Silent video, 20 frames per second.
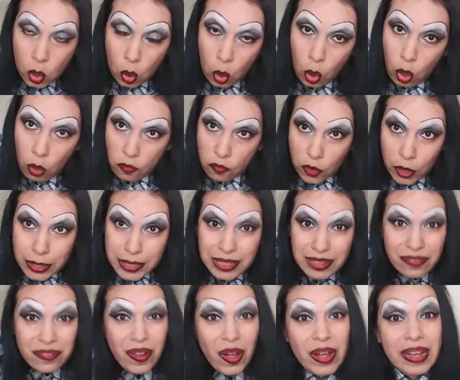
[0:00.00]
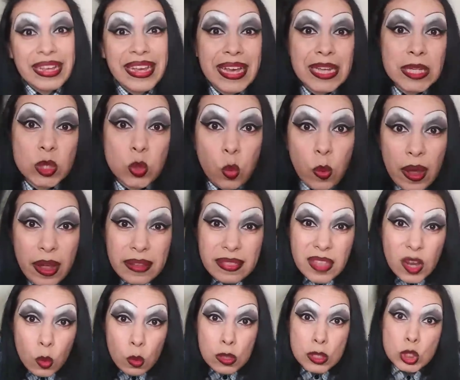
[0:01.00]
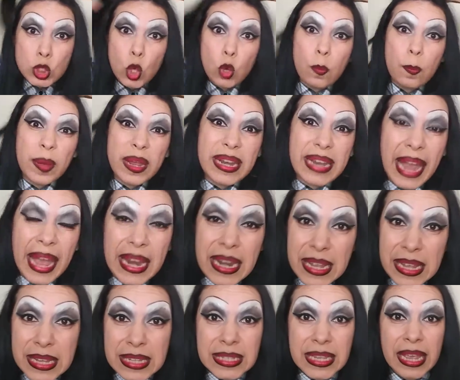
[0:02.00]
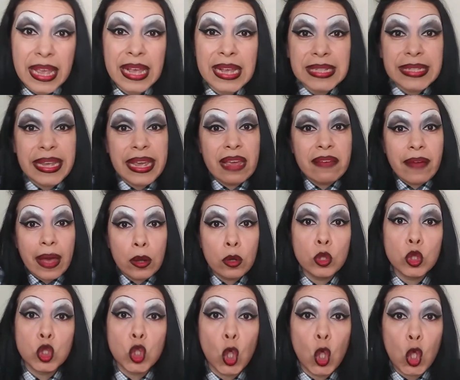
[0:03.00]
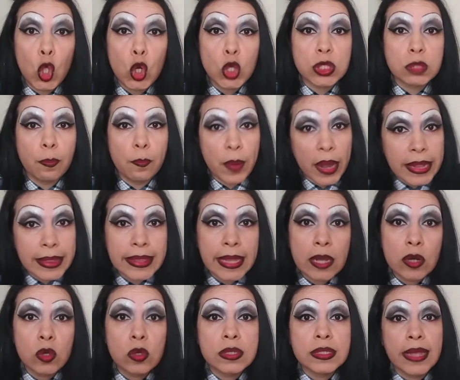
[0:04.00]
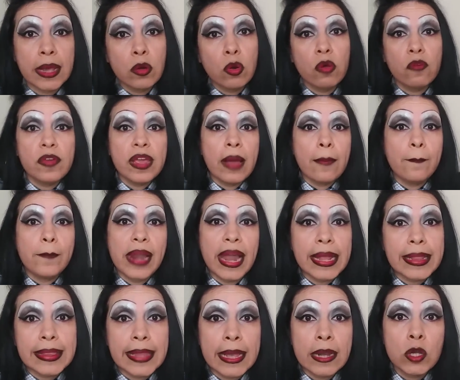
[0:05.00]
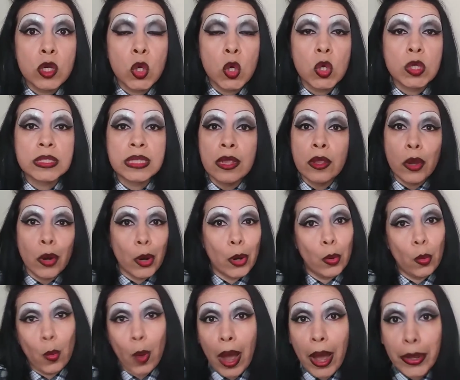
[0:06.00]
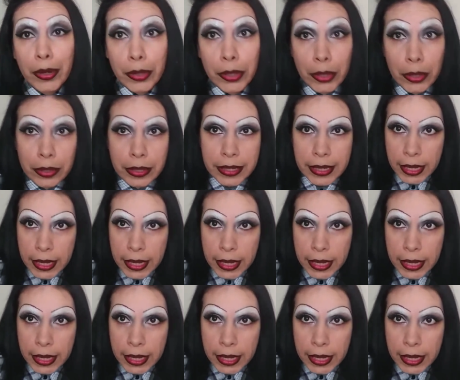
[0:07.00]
Oh, first of all, guess what? There was no bananas. Se llevaron todos los plátanos. Ya no había plátanos or water or